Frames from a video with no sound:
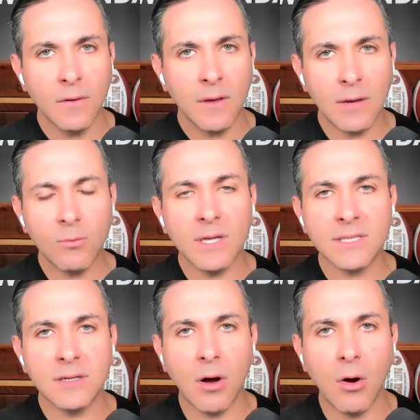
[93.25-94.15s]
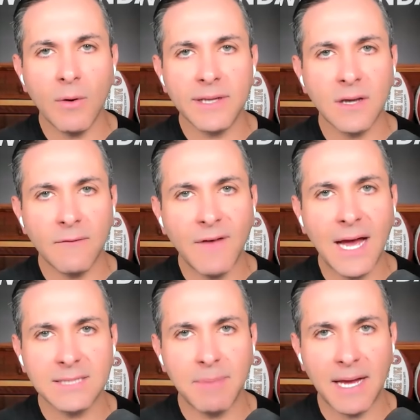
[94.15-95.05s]
It wasn't always a
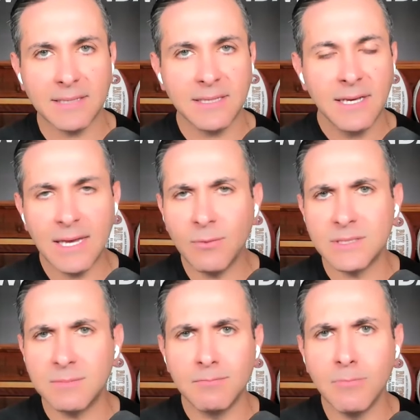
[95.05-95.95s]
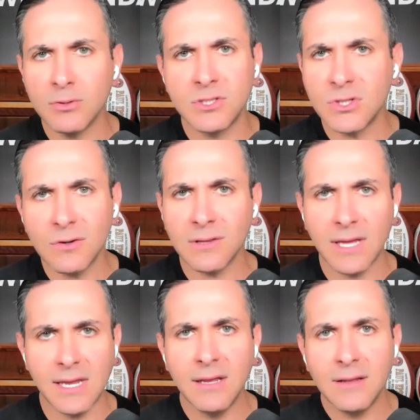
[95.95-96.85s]
fast pass. It was most
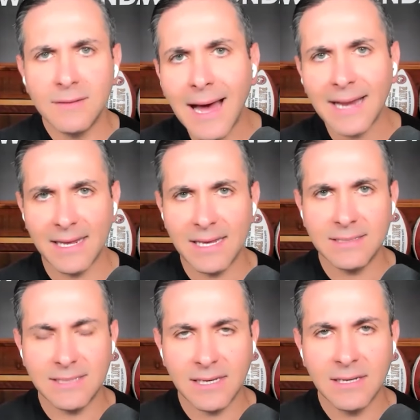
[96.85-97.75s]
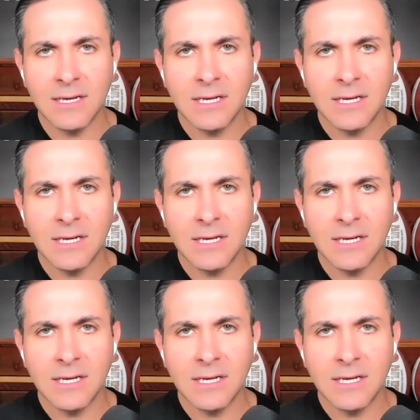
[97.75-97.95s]
certainly not easy.